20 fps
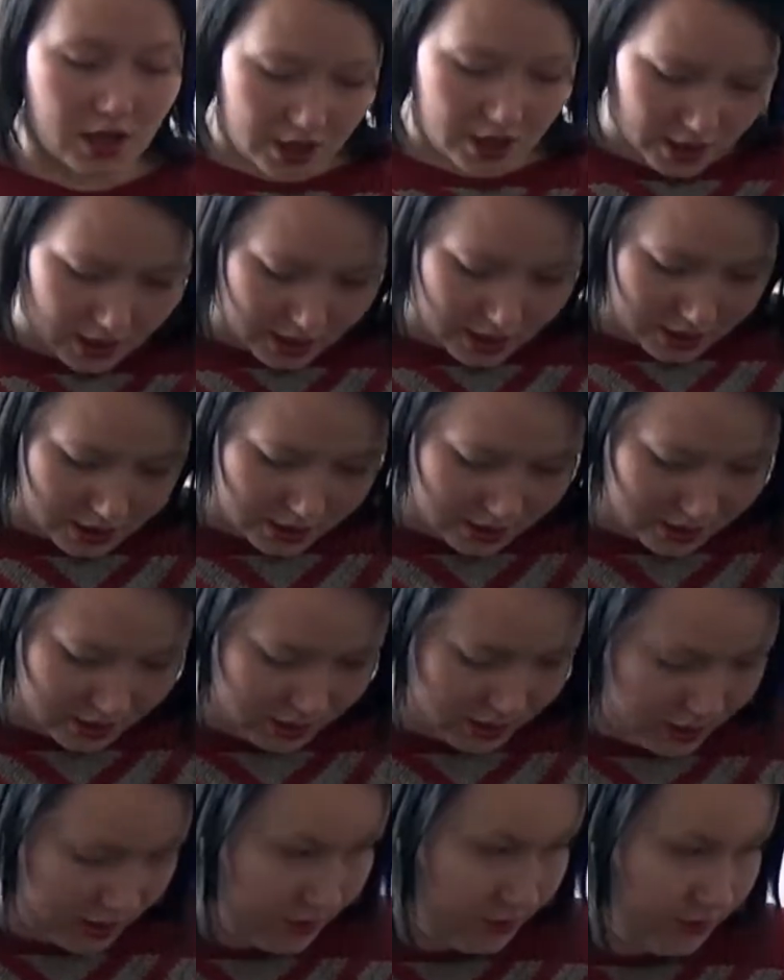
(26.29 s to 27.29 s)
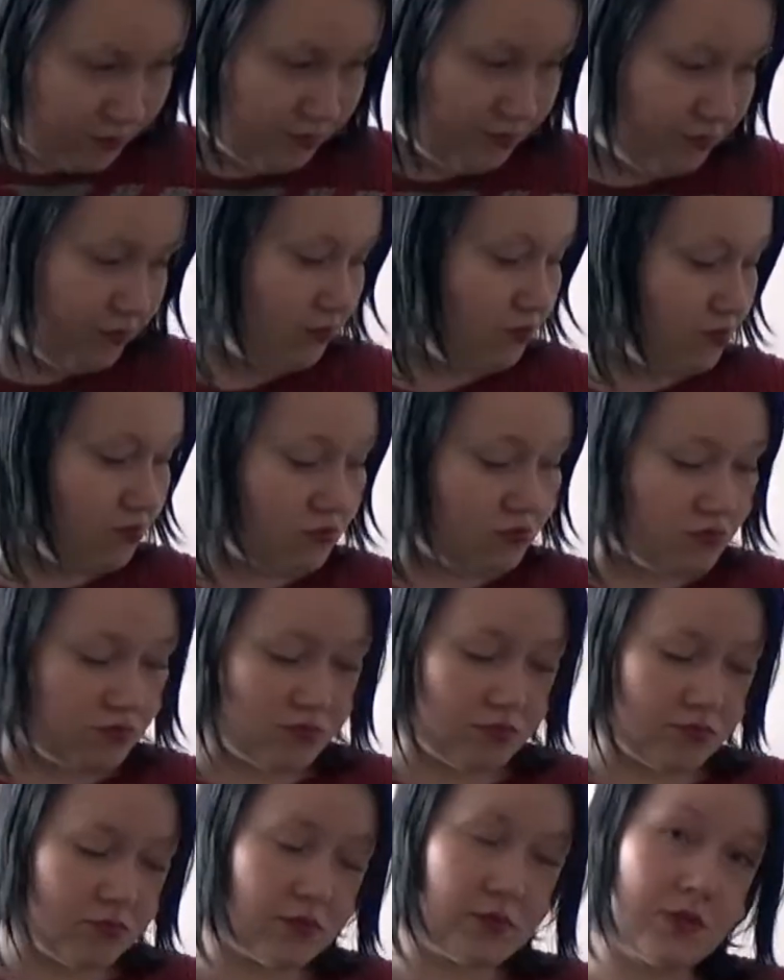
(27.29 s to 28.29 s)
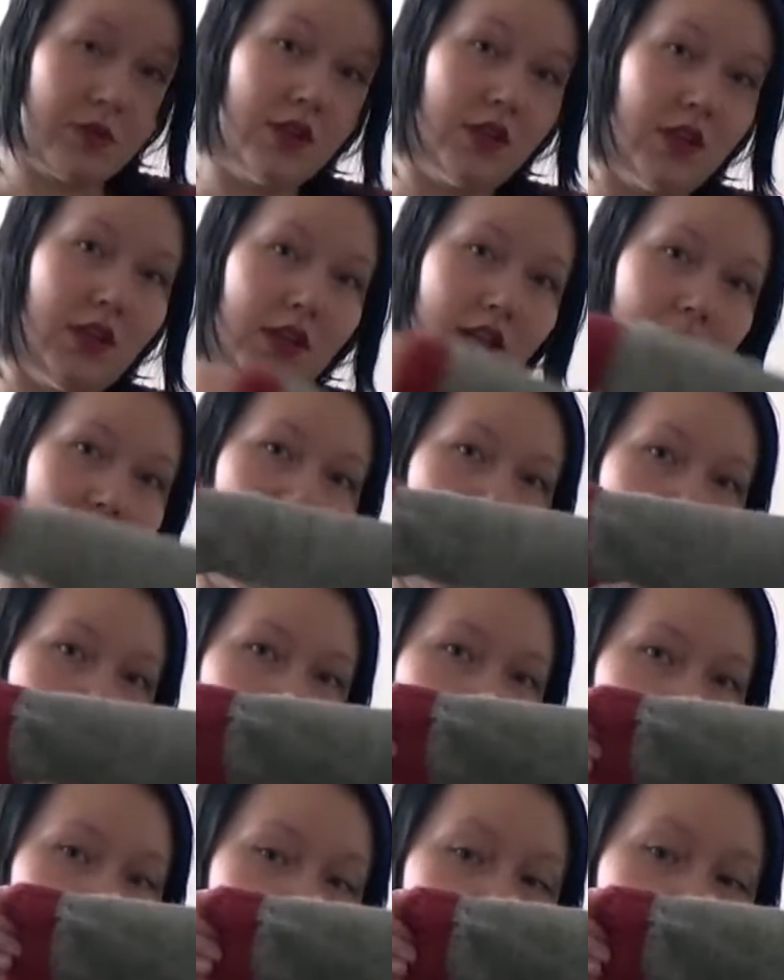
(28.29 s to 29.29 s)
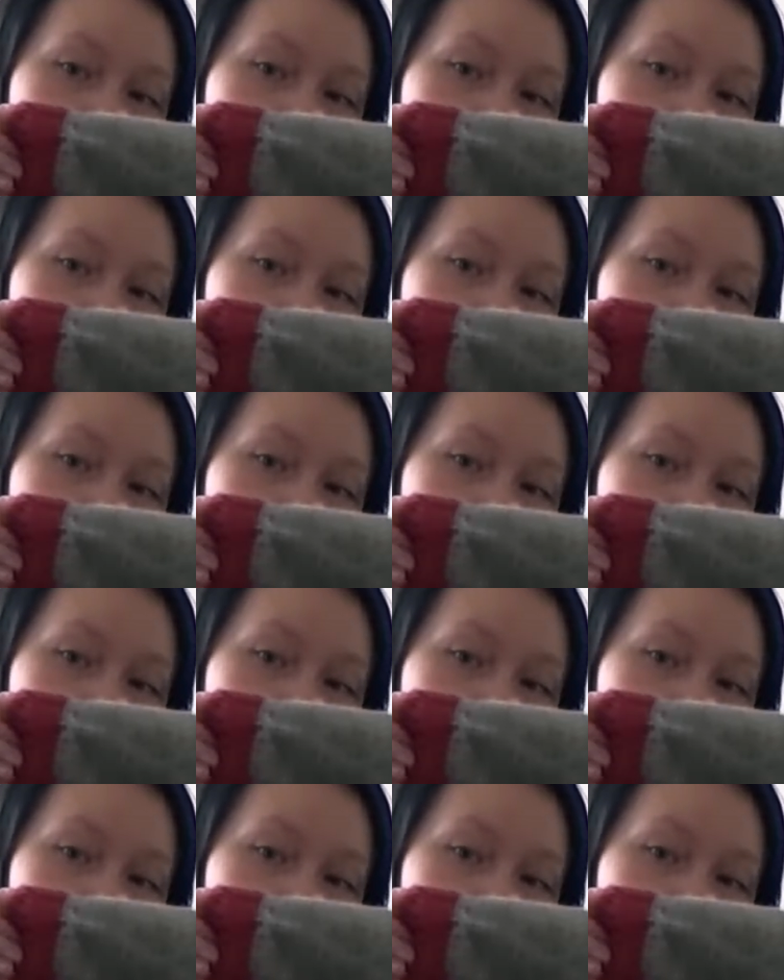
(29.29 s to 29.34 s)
and it has